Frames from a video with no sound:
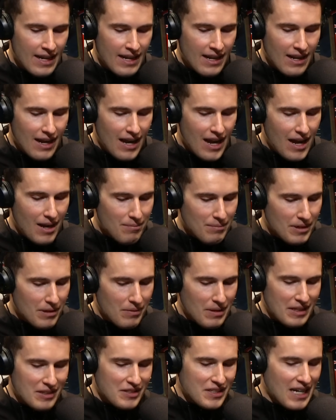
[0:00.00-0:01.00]

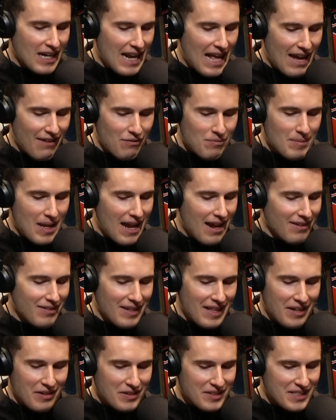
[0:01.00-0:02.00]
they just kind of have him down
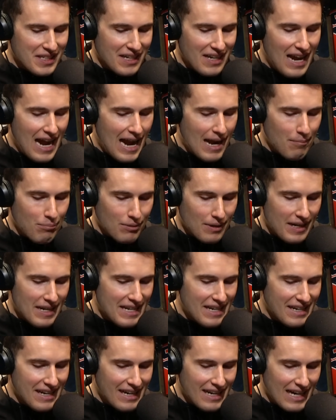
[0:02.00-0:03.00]
there as a hybrid.
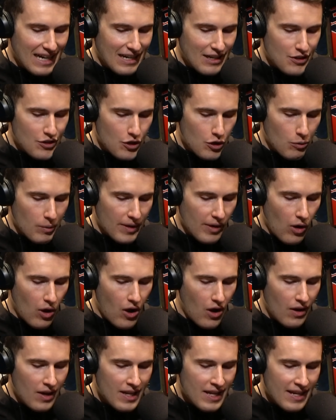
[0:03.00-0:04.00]
He can kind of do it
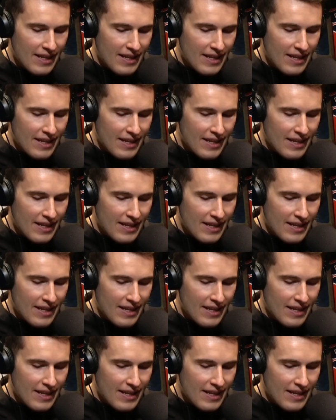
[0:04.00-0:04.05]
all.